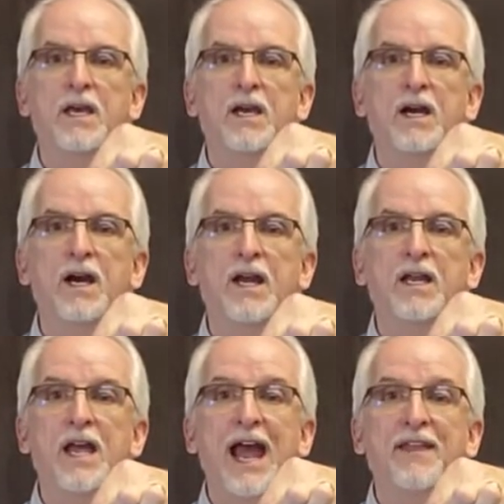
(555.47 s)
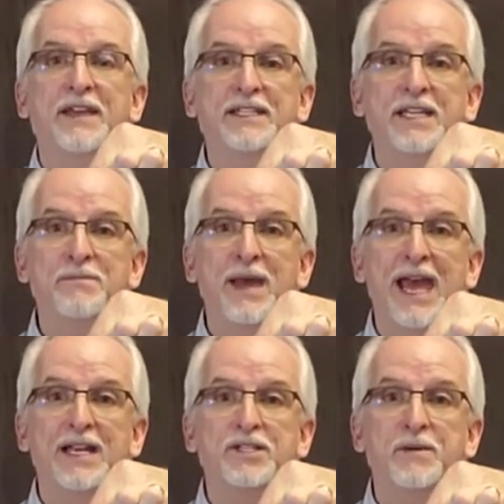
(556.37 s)
All right, and they did
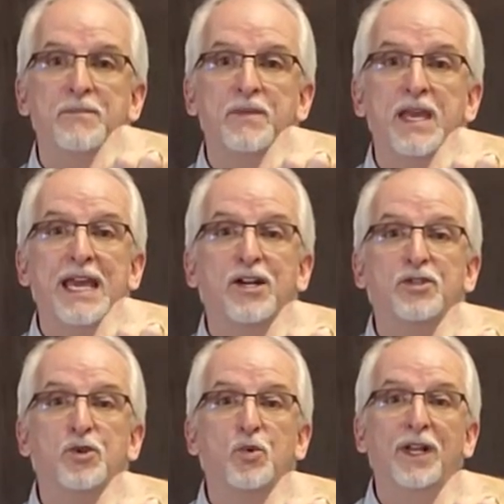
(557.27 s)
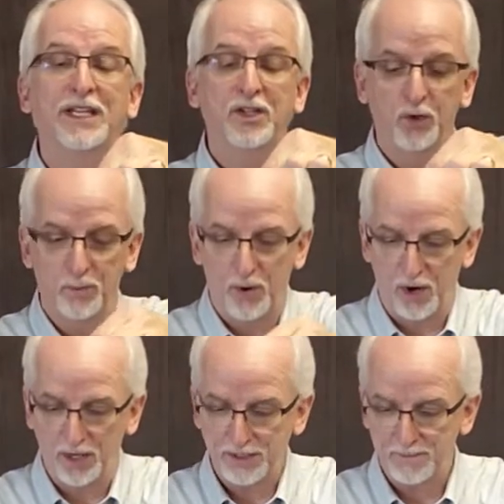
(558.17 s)
match. Here's the really cool
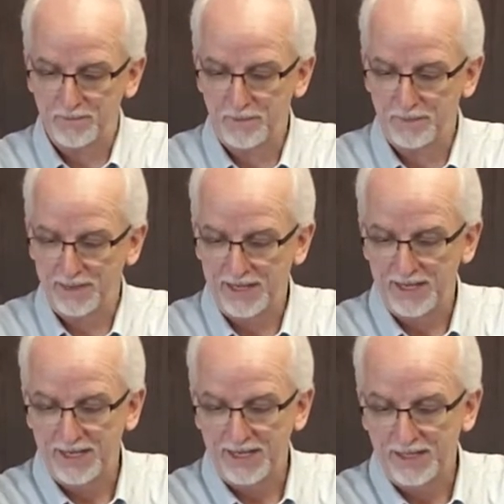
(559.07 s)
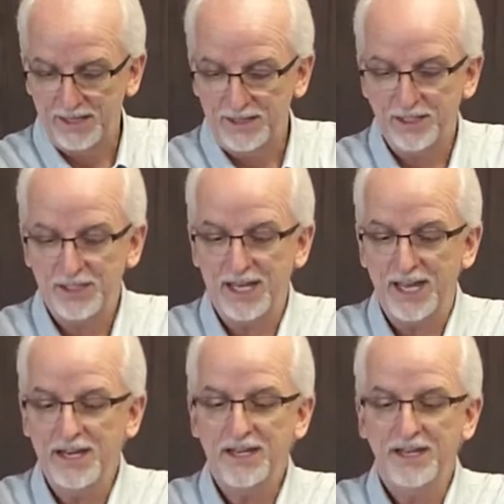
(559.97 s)
part. The
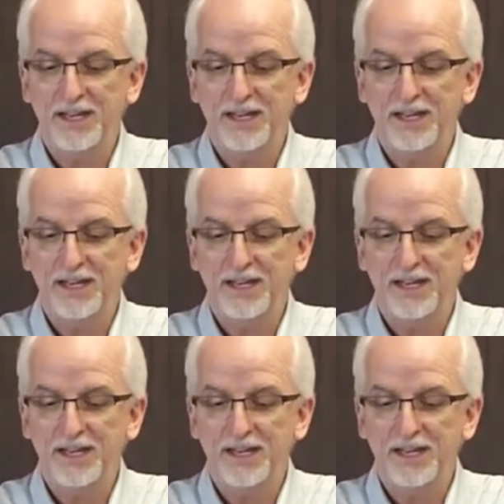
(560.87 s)
10